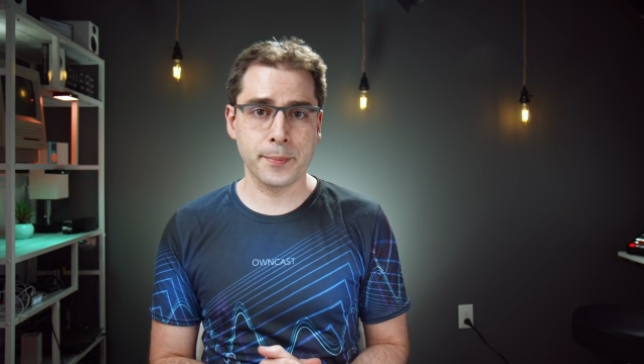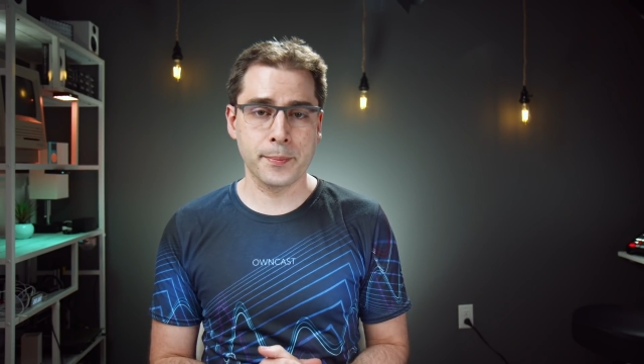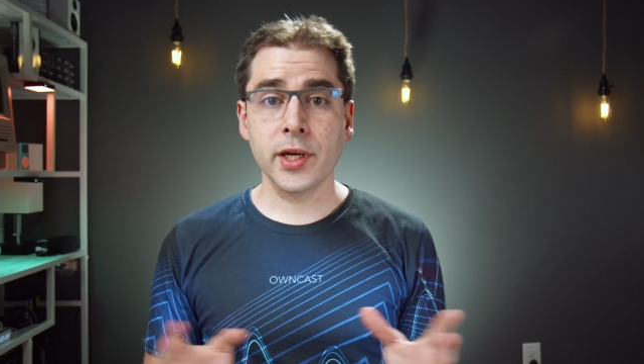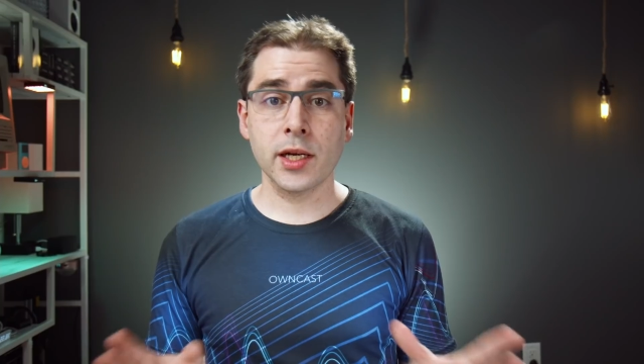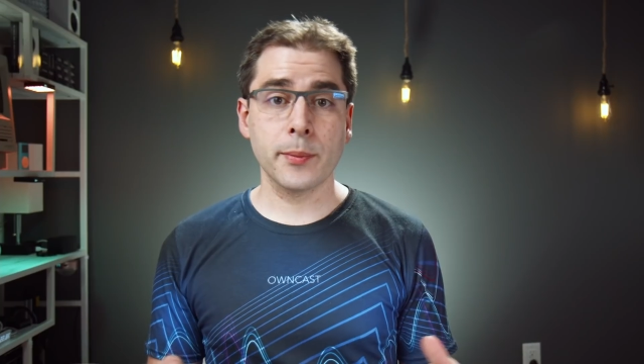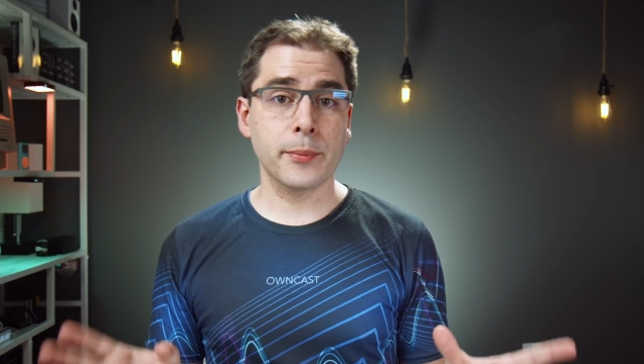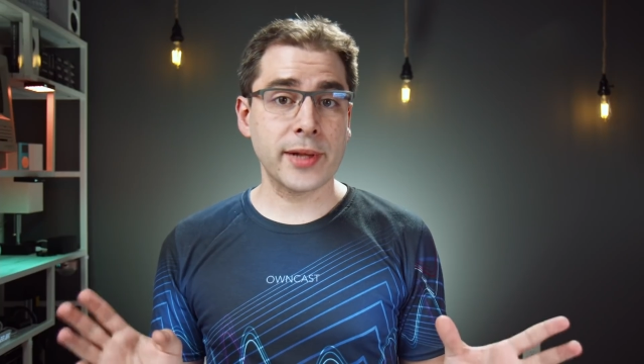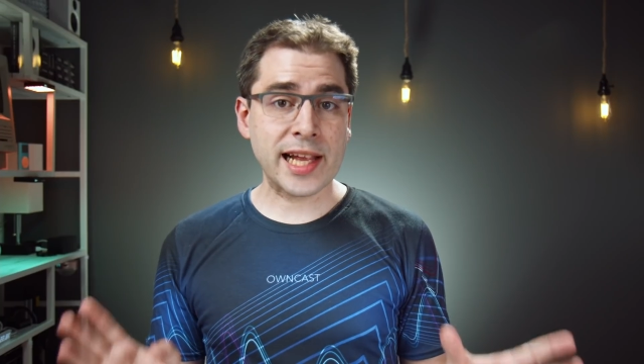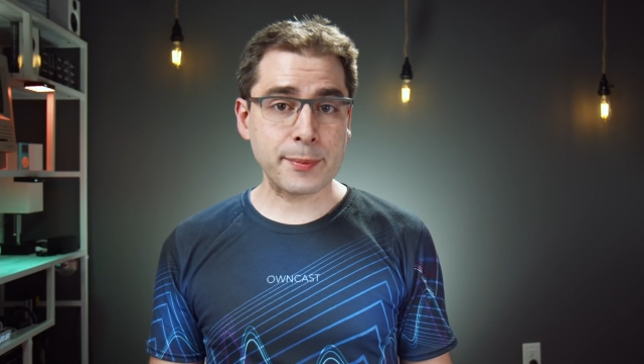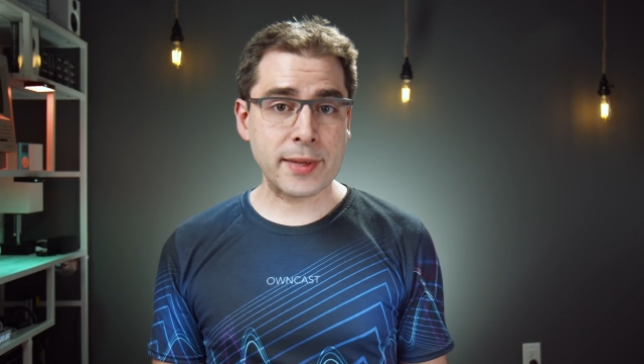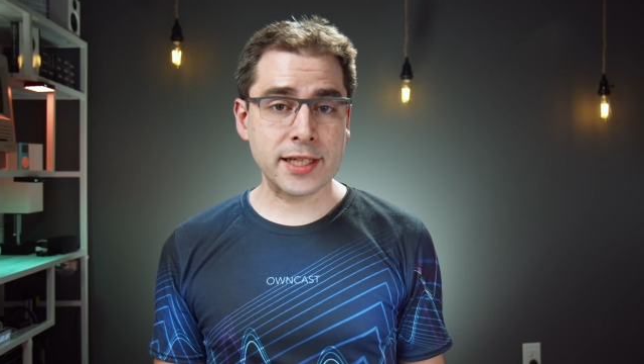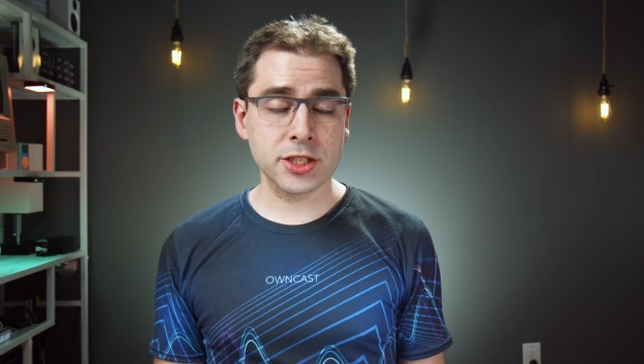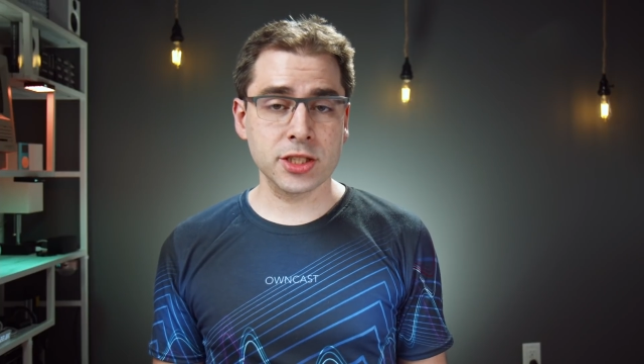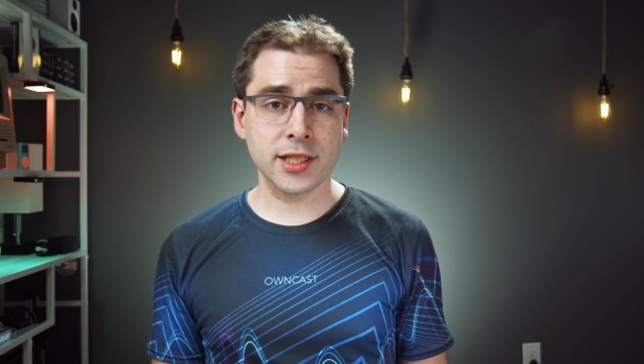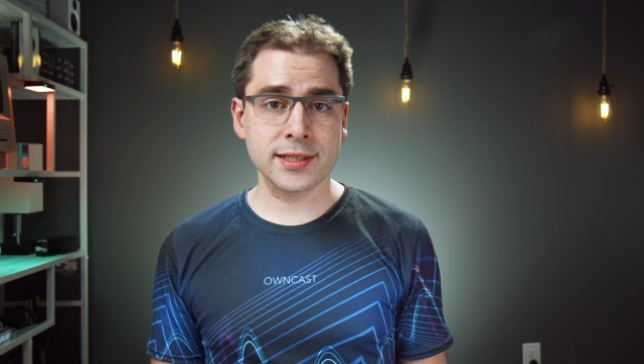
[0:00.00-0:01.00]
But
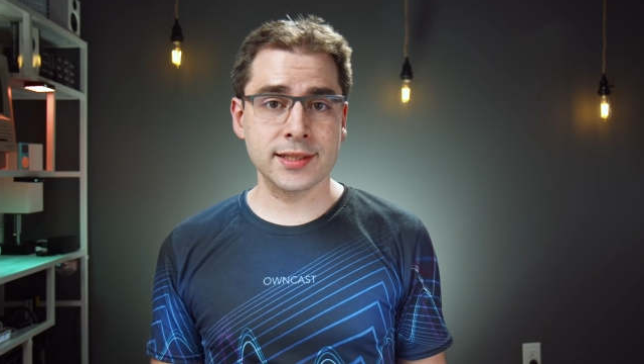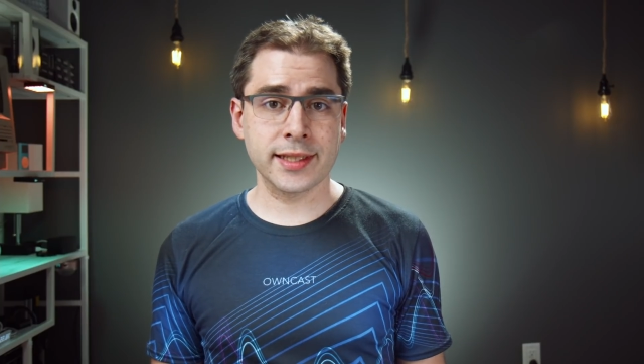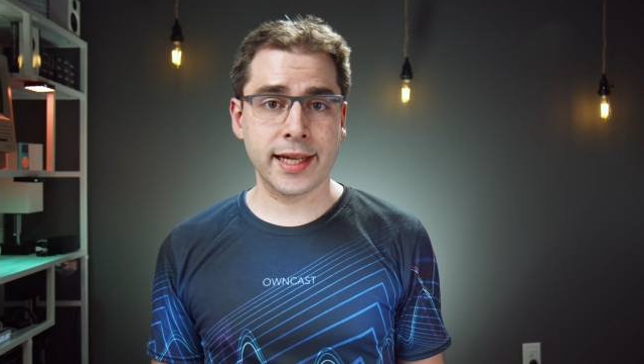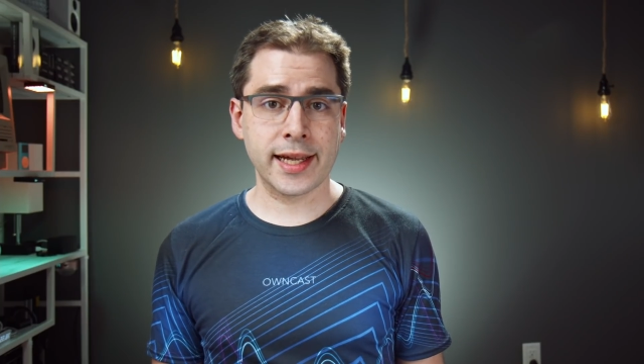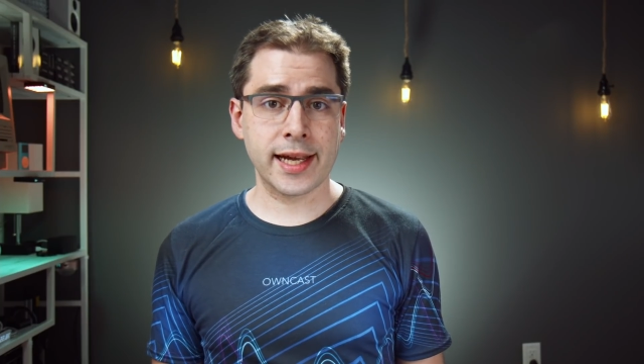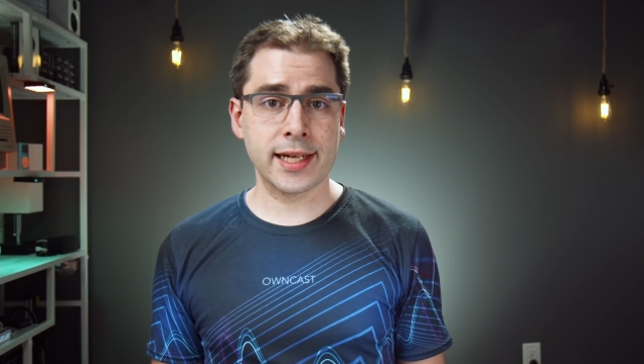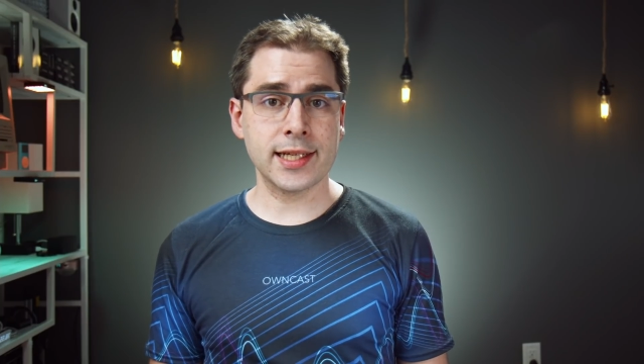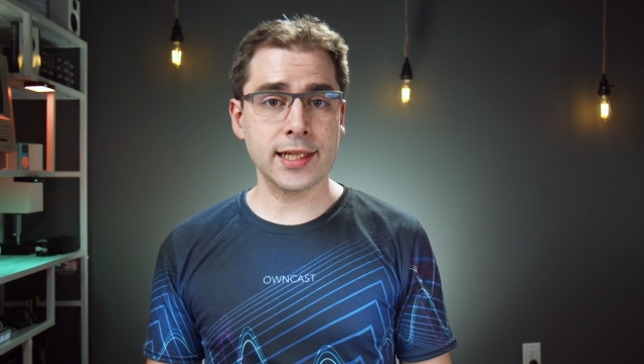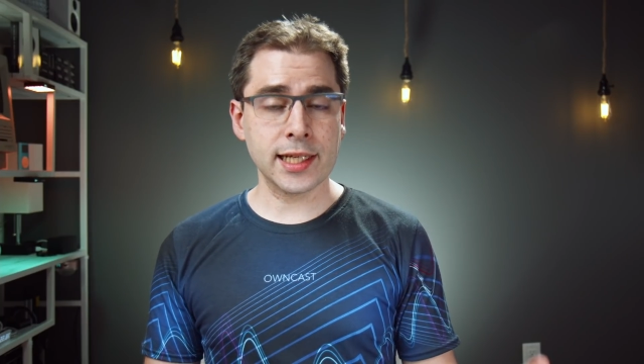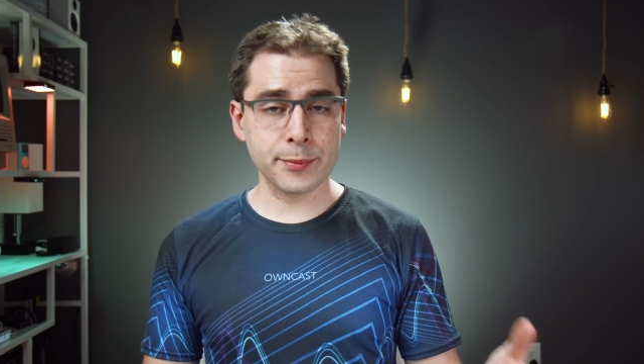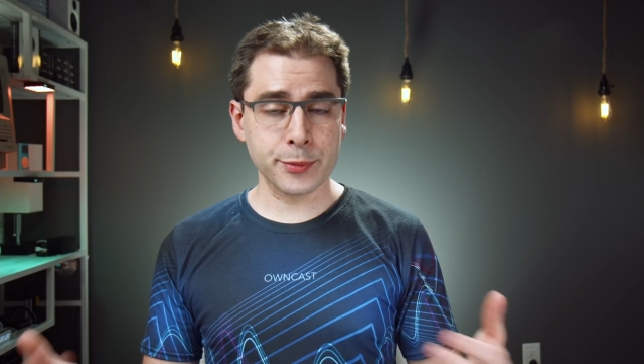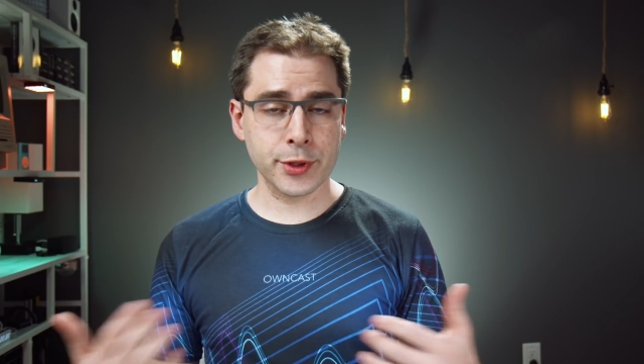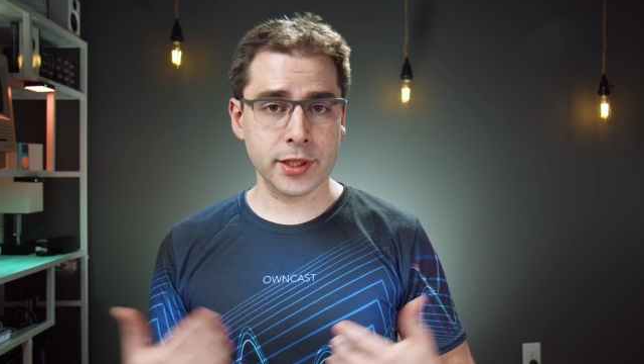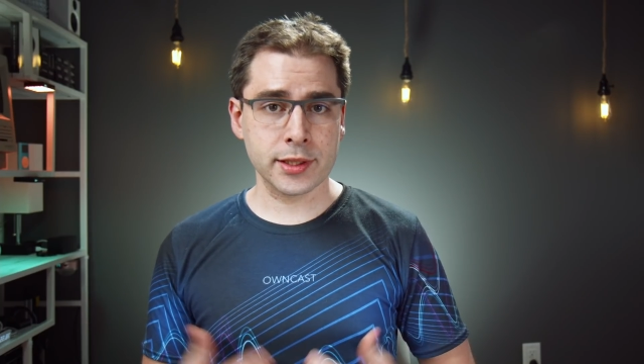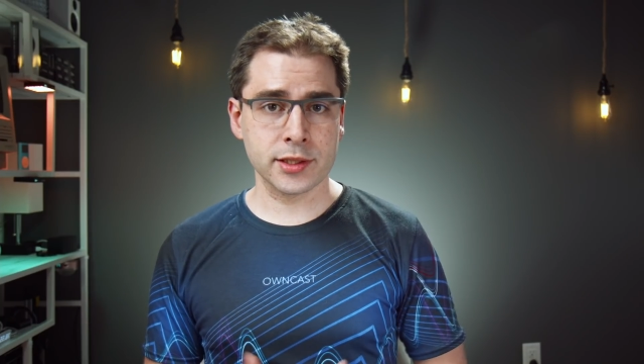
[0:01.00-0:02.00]
Blackmagic doesn't get any
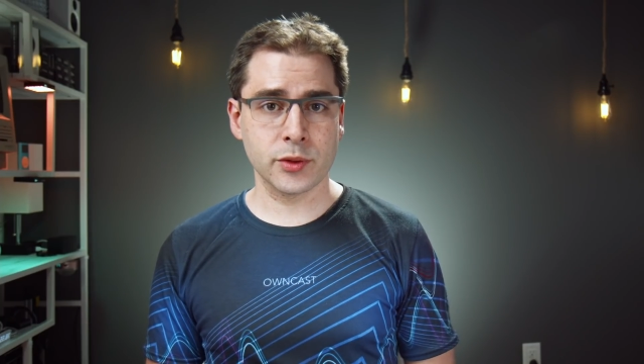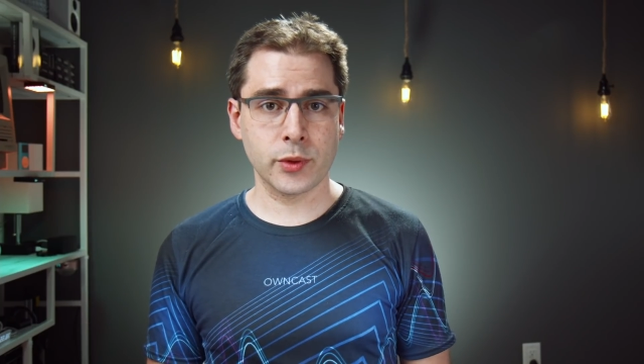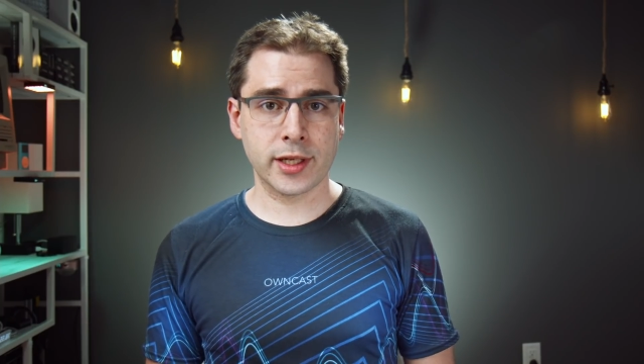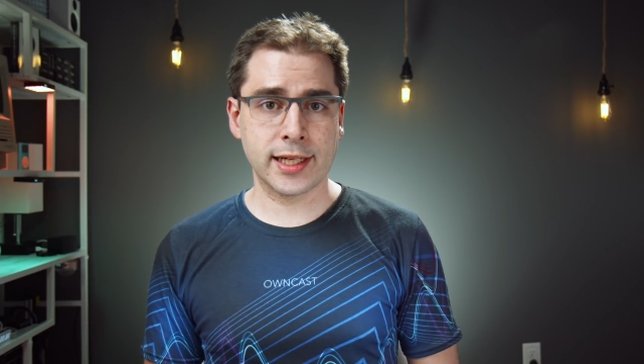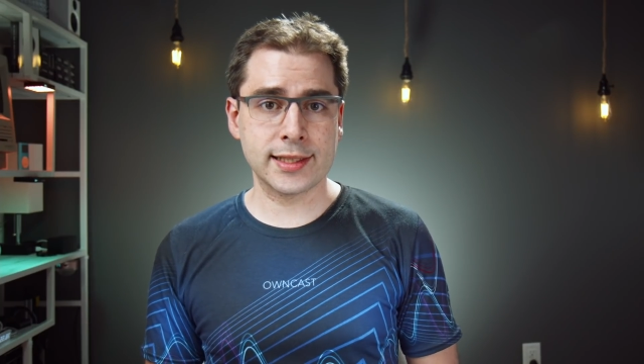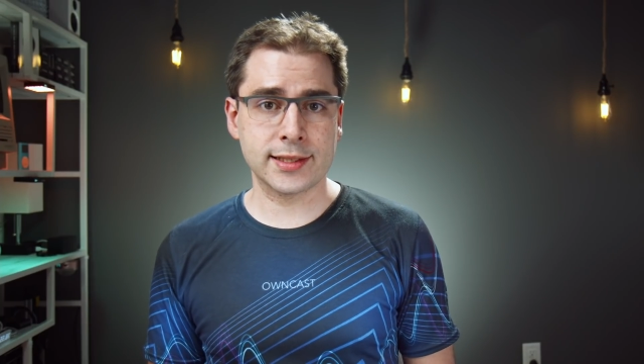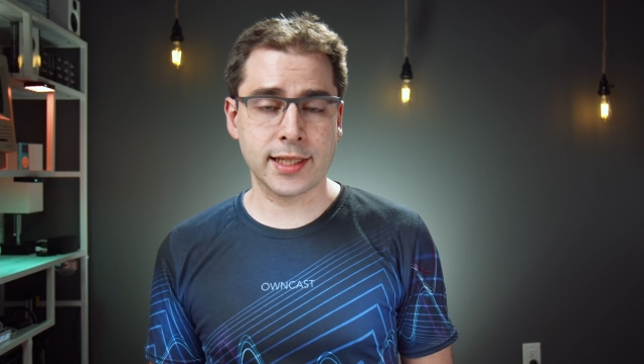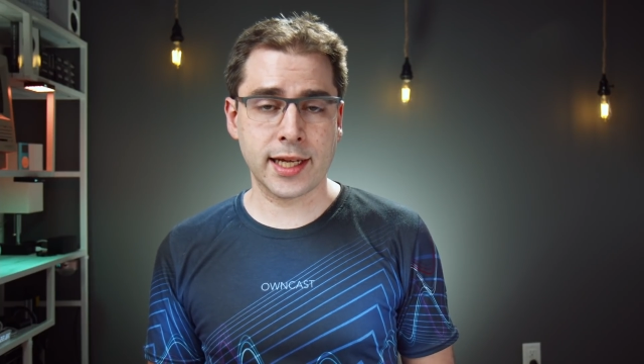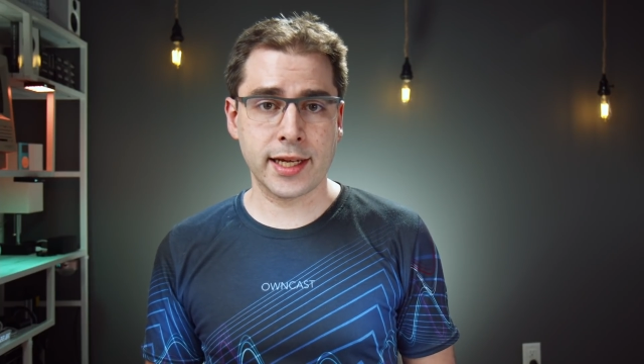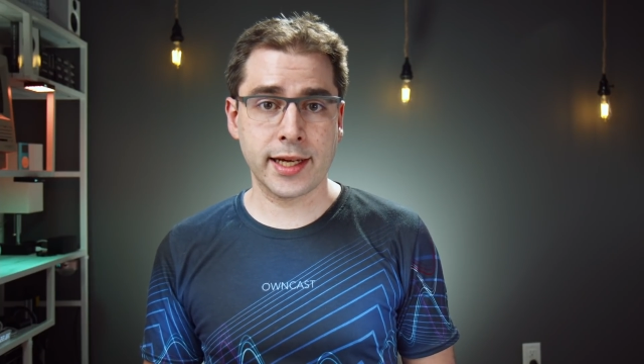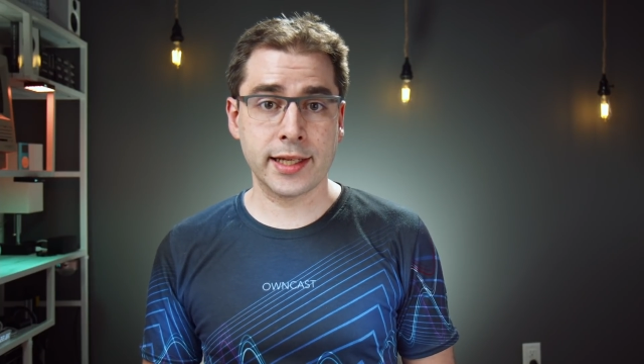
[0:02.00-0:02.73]
input into what I say,